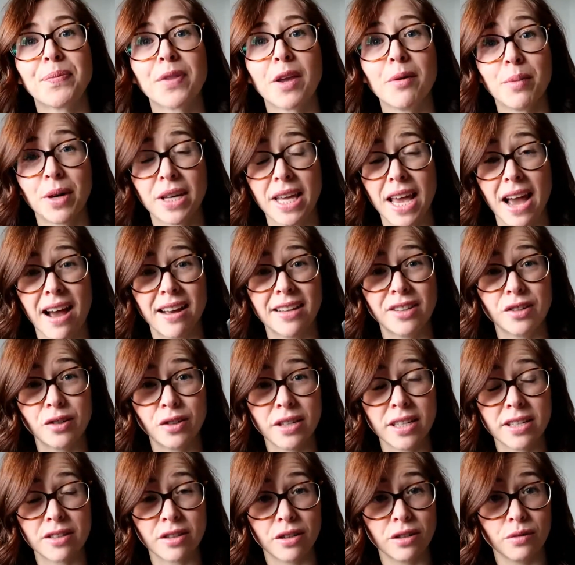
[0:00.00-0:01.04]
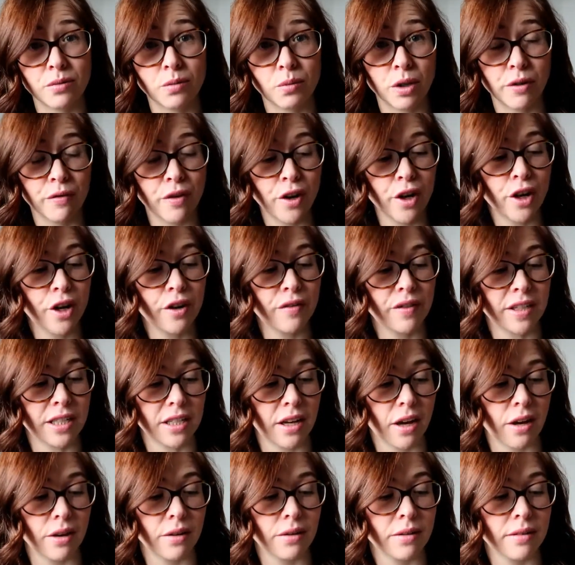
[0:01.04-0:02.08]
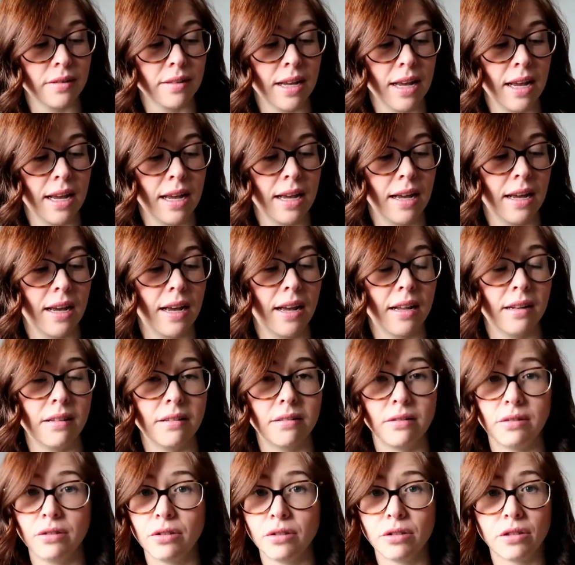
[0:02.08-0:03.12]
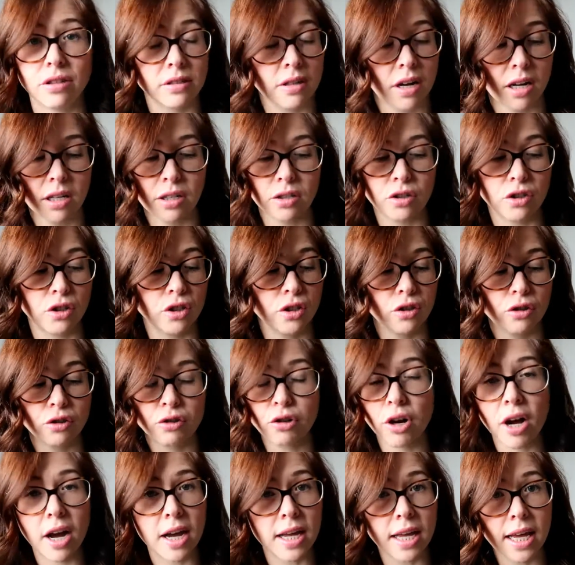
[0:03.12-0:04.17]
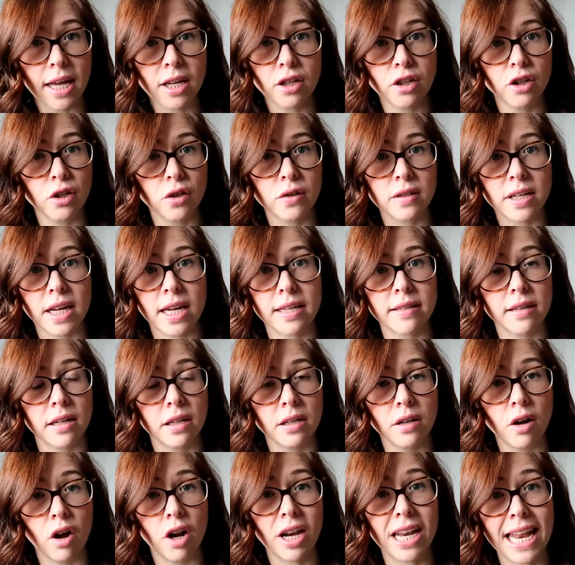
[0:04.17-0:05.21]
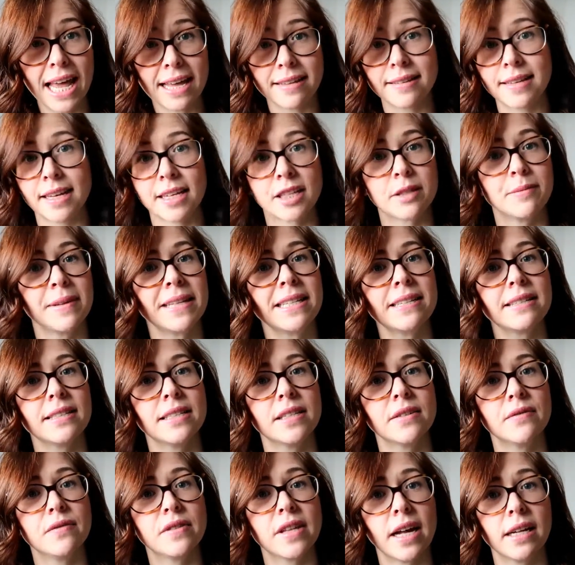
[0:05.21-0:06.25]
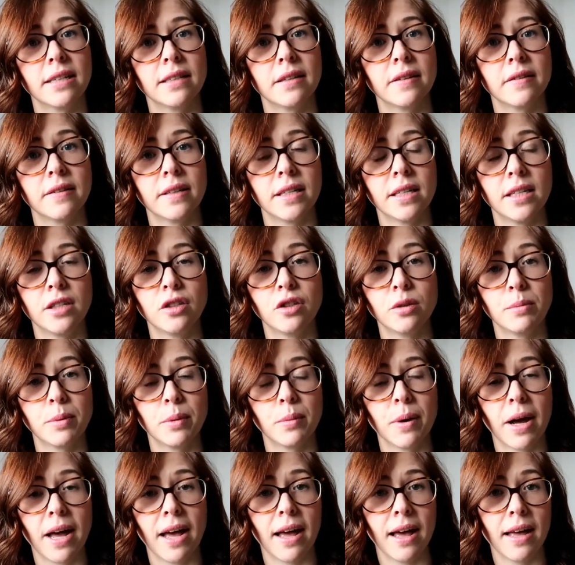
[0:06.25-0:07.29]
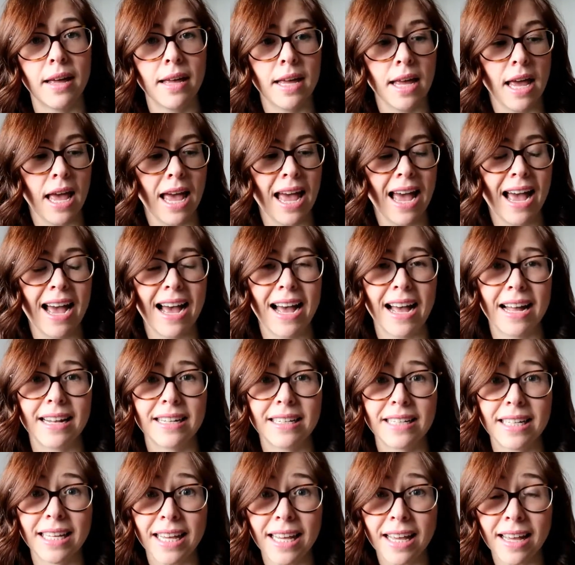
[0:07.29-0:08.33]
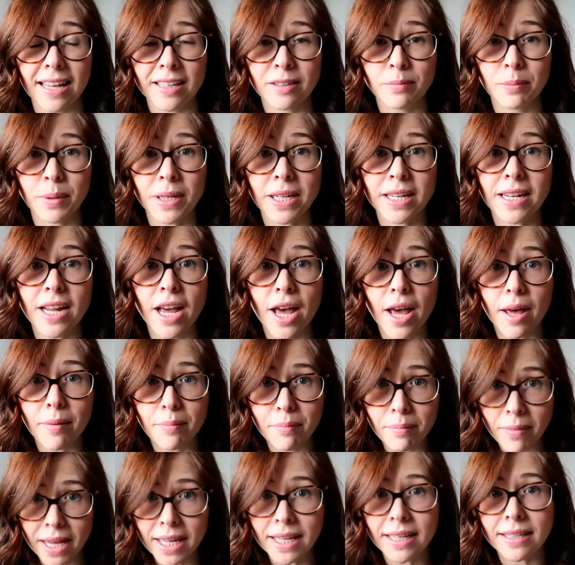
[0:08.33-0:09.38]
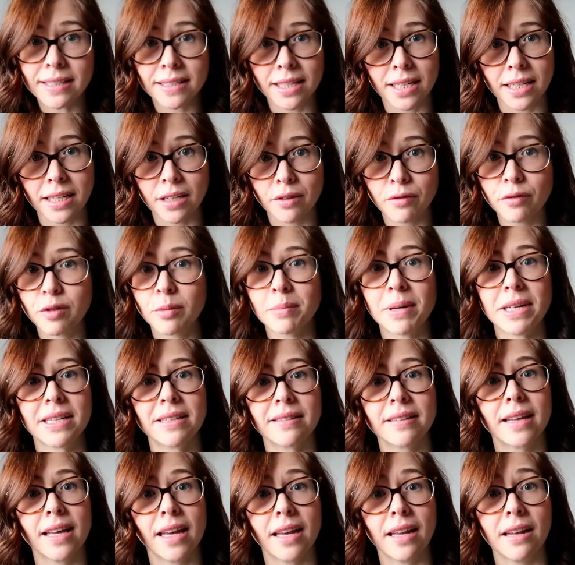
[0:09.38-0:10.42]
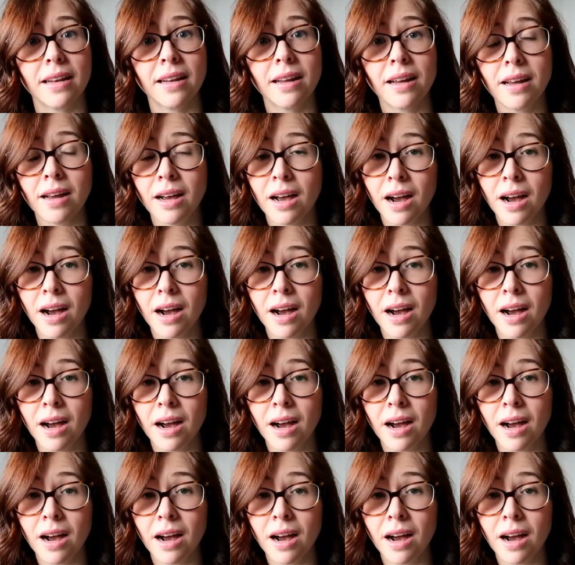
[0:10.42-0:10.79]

But yeah, I saw this on one of her videos and decided to try it and use it. It's a lot less expensive than the Double Wear and it has been amazing for my skin.